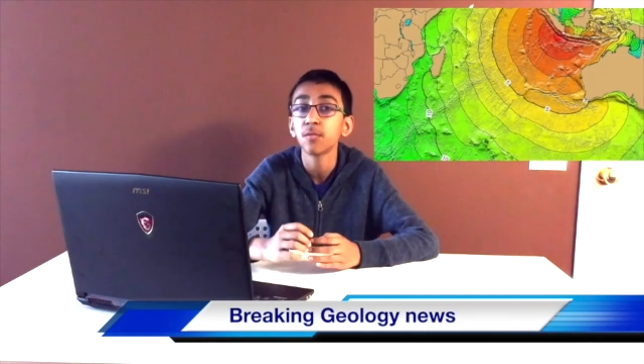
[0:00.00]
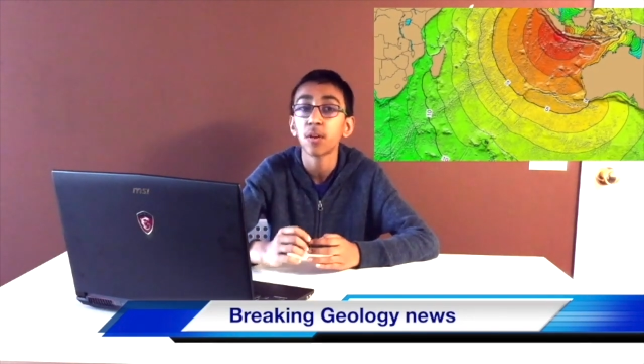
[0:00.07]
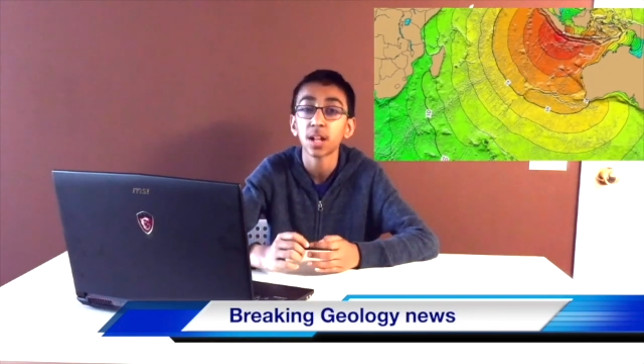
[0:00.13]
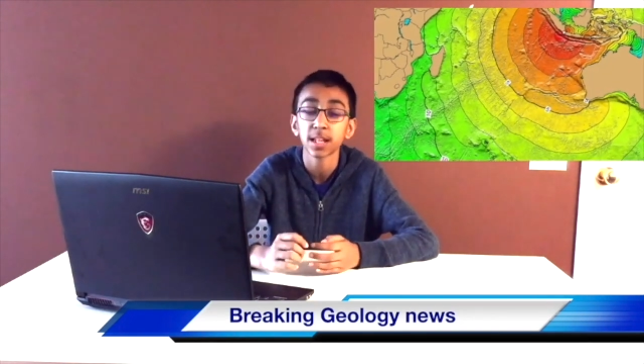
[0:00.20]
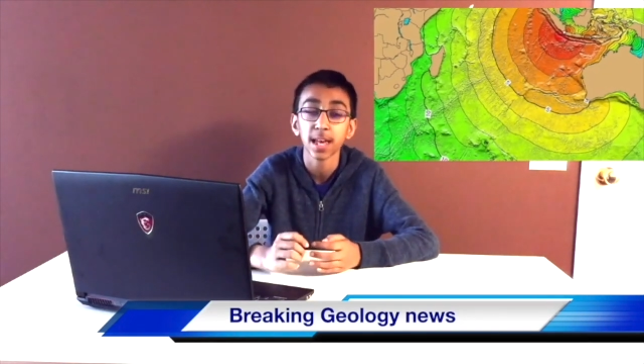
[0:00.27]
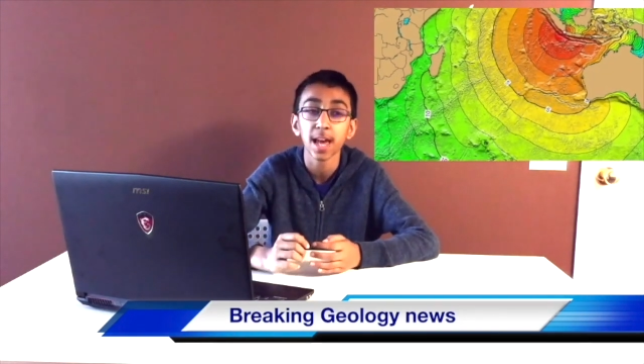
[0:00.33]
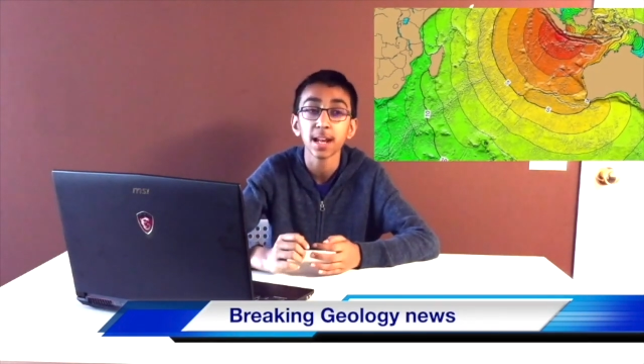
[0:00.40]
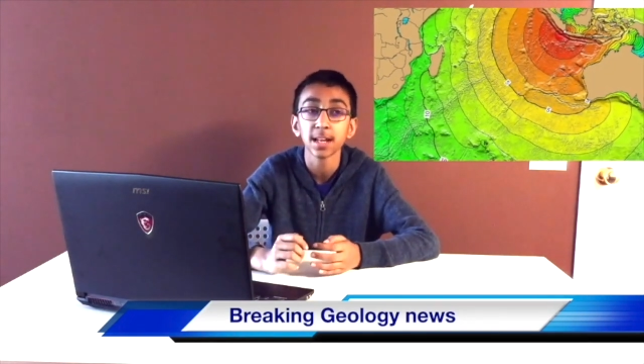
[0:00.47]

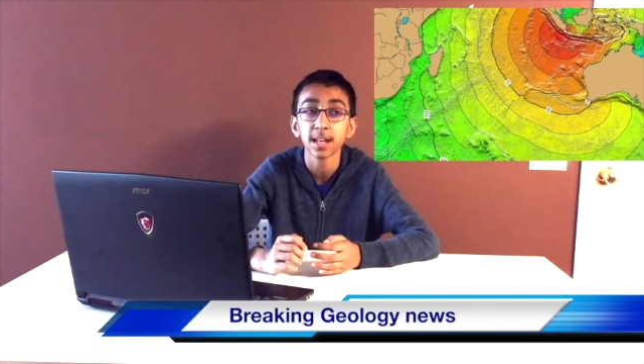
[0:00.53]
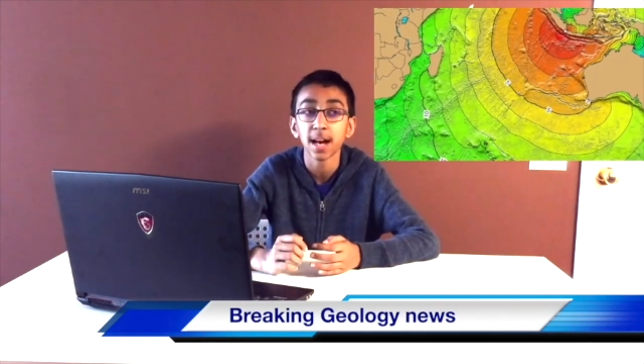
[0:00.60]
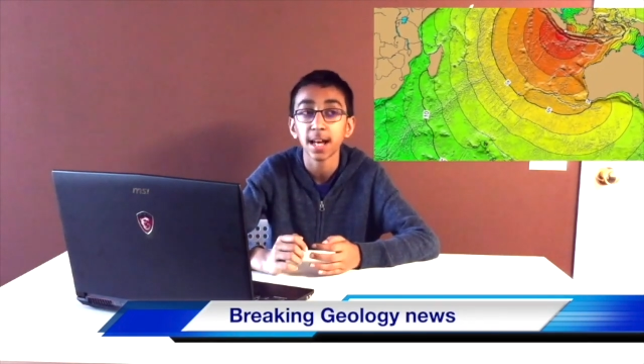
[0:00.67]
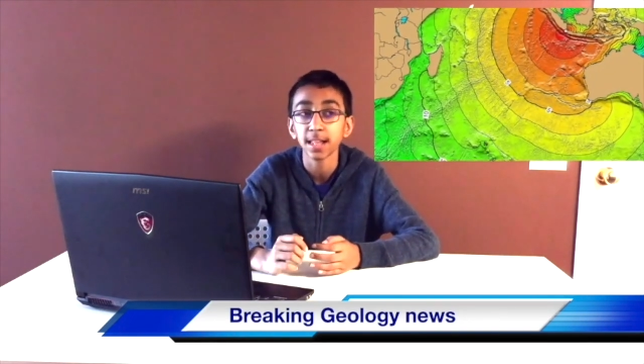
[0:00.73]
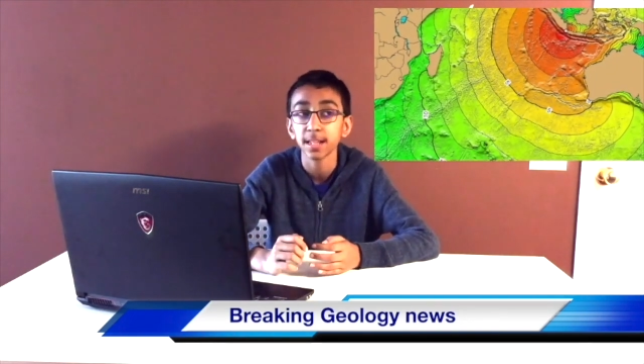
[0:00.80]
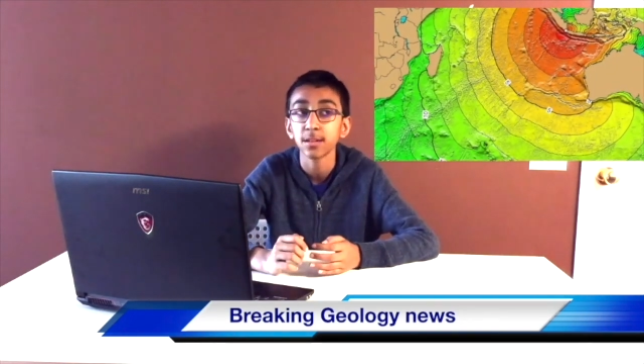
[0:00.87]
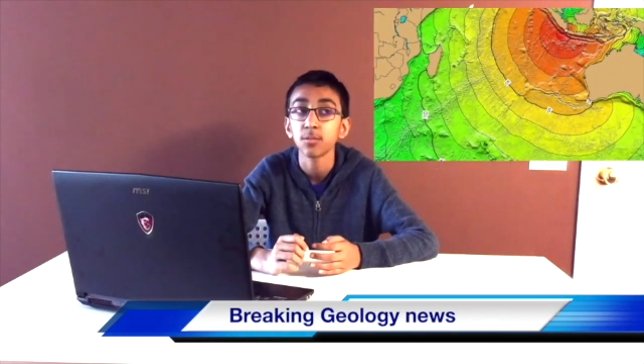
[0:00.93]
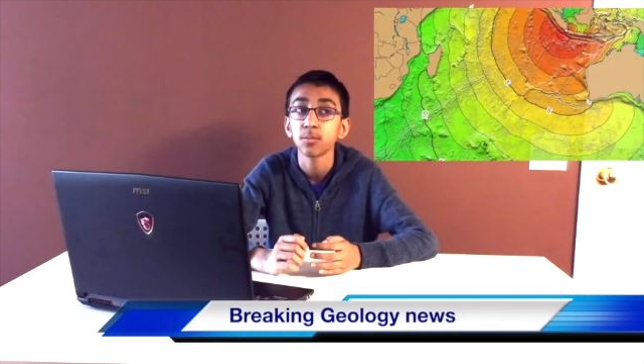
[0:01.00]
volcanic
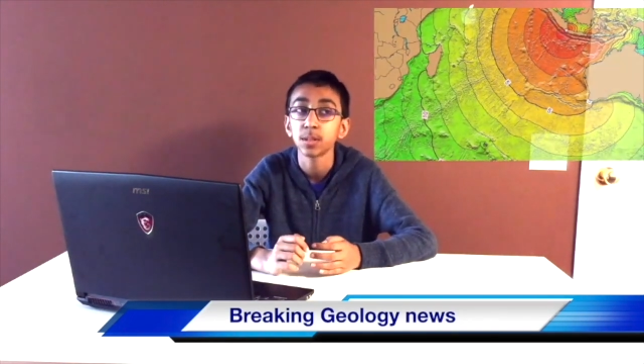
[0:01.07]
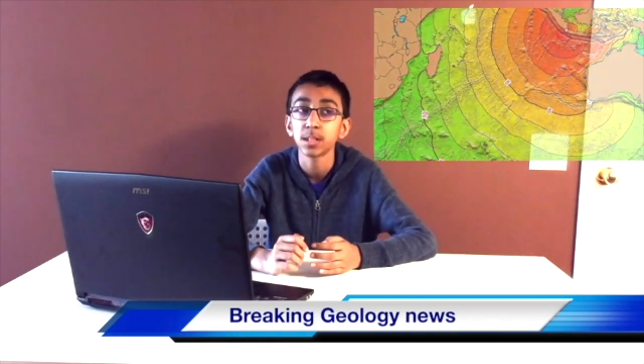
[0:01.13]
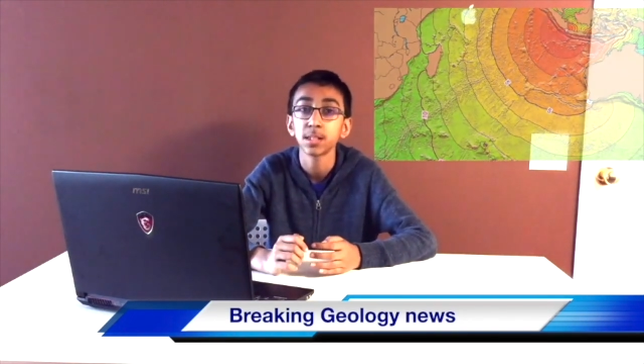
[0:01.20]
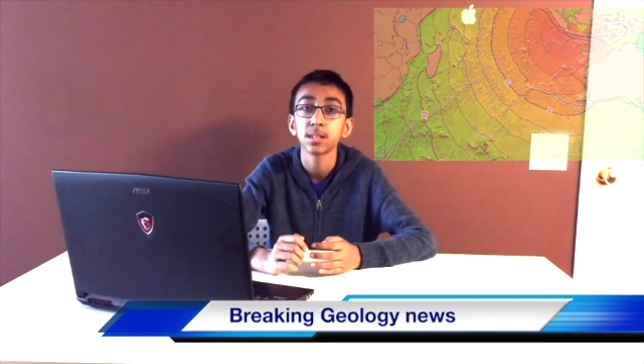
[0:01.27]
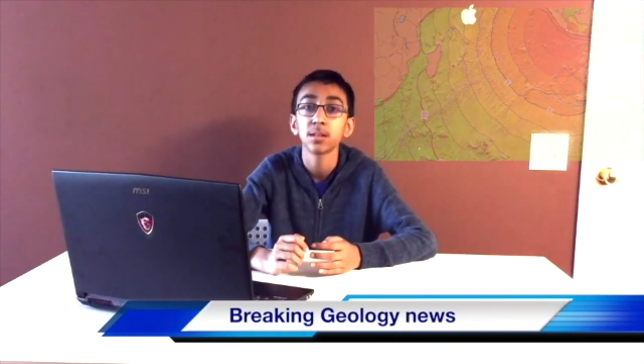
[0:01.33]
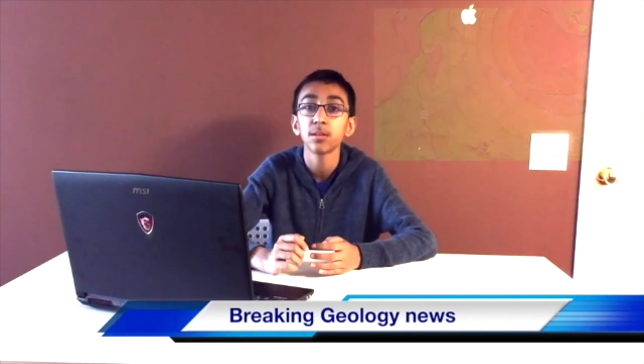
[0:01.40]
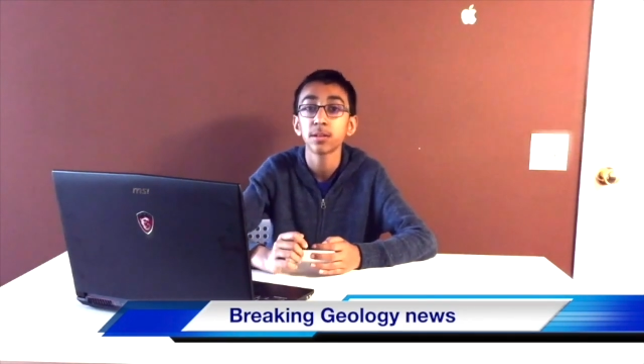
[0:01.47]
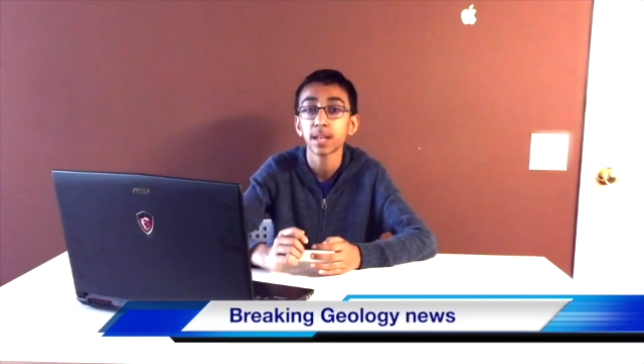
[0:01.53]
island which
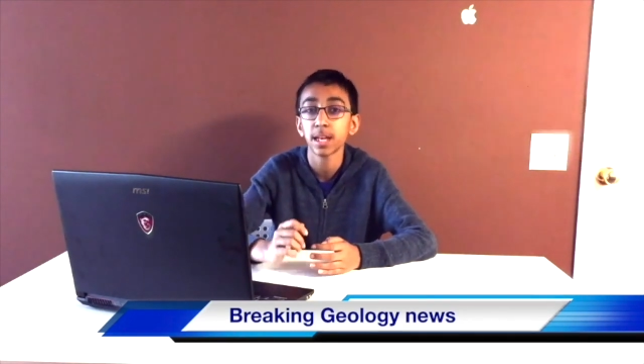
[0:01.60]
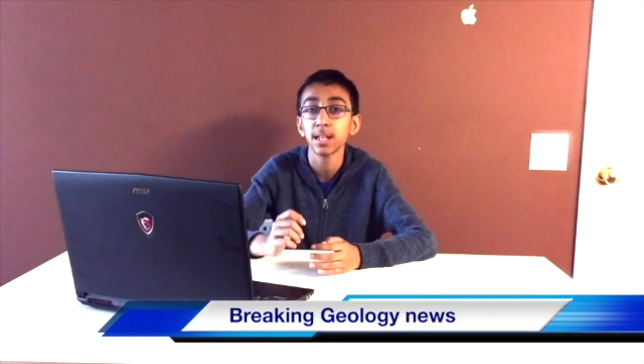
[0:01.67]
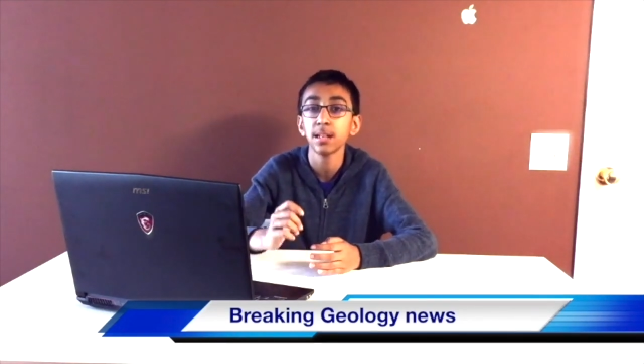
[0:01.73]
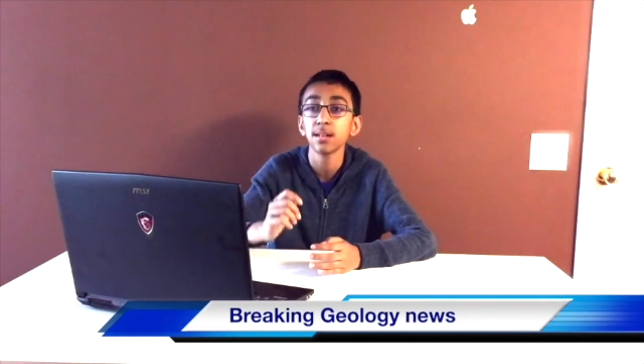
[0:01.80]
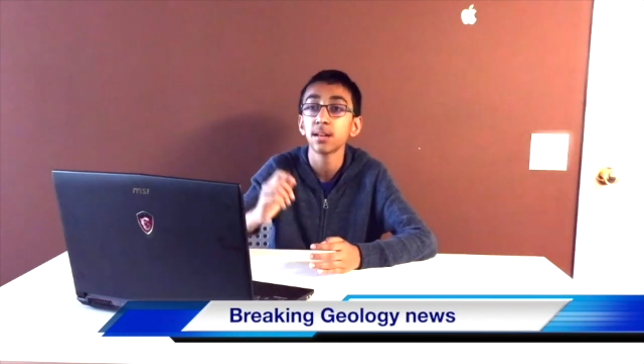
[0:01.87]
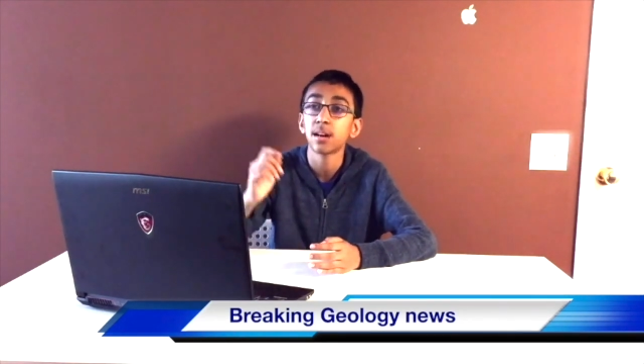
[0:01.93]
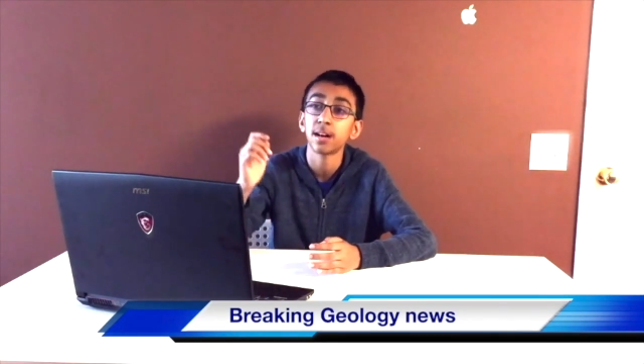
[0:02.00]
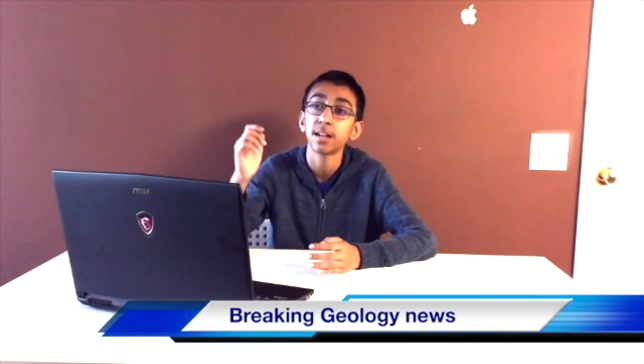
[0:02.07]
is
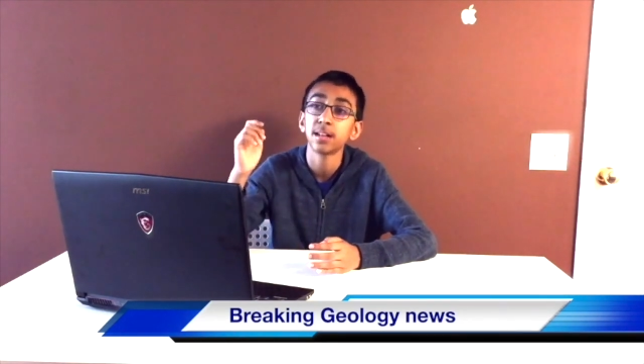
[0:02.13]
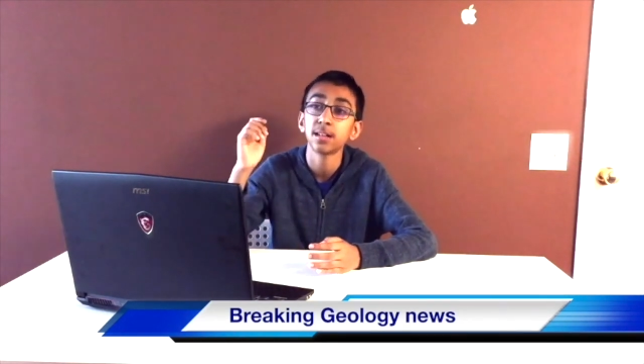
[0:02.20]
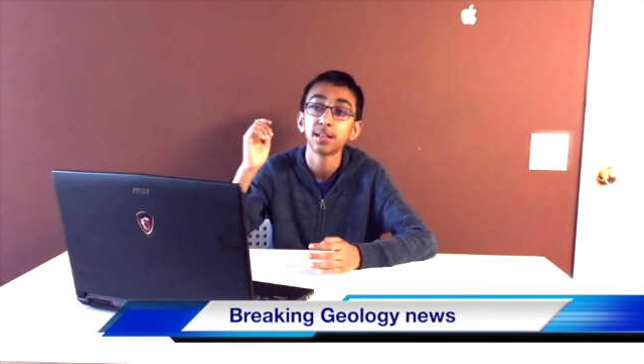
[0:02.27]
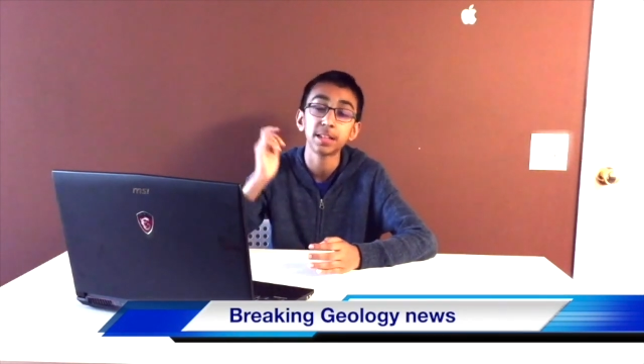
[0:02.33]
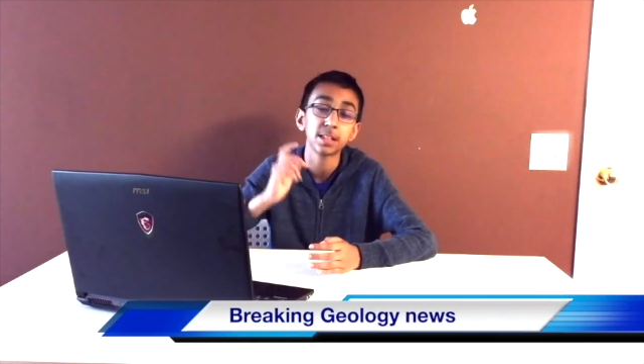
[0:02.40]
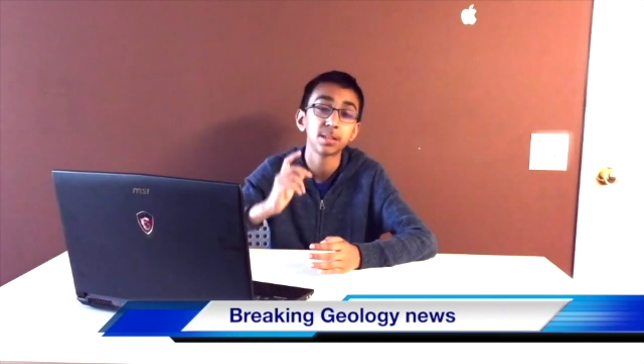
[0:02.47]
located on